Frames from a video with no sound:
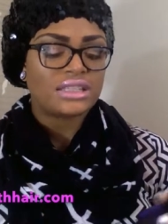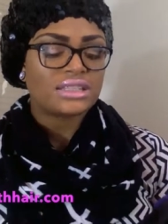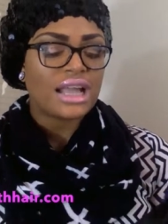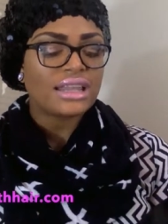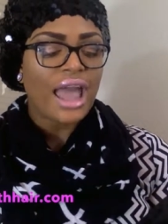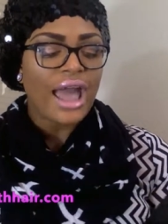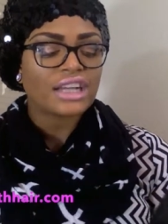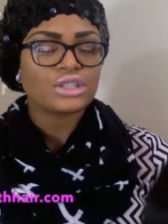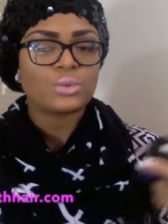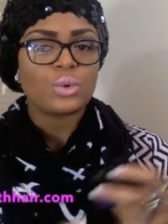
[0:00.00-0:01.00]
It's not the
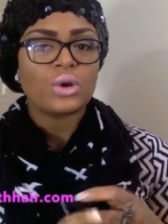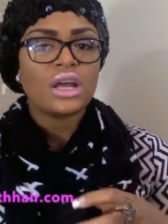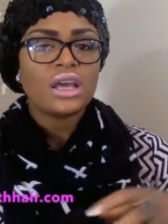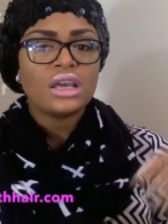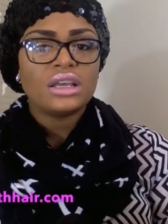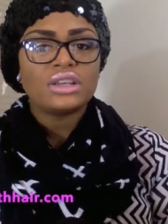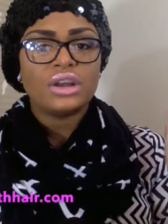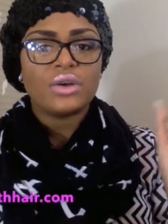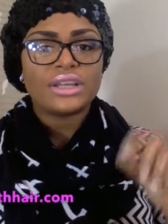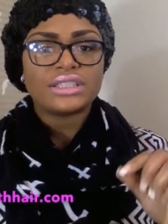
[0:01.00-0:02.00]
actual, you
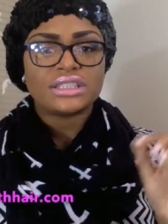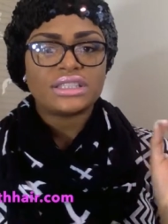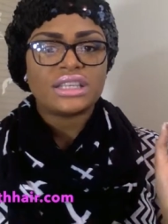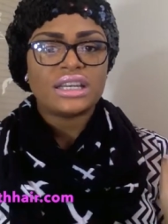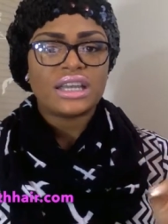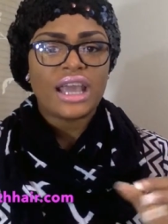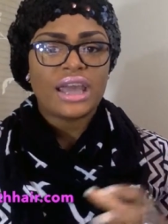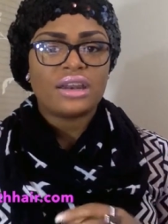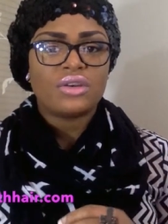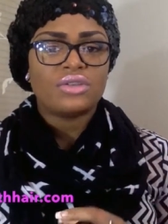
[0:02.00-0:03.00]
know, inches that's
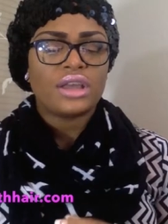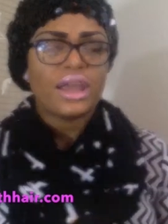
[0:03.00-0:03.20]
indicated on the